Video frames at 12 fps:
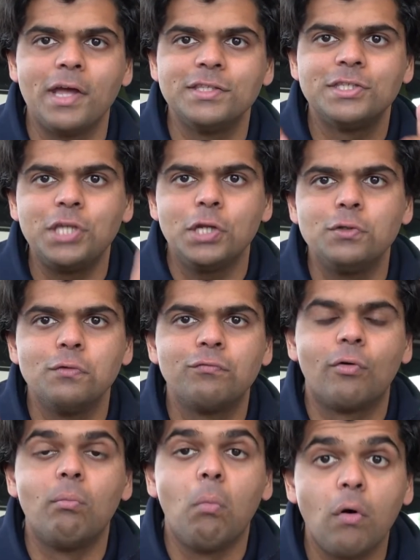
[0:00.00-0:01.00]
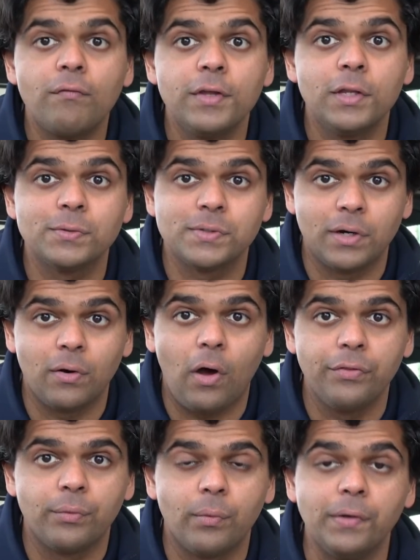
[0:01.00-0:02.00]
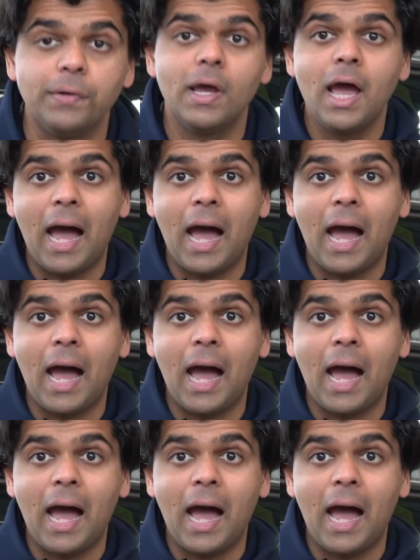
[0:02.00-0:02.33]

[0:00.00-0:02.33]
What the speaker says: and stay tuned for more videos that are on the run.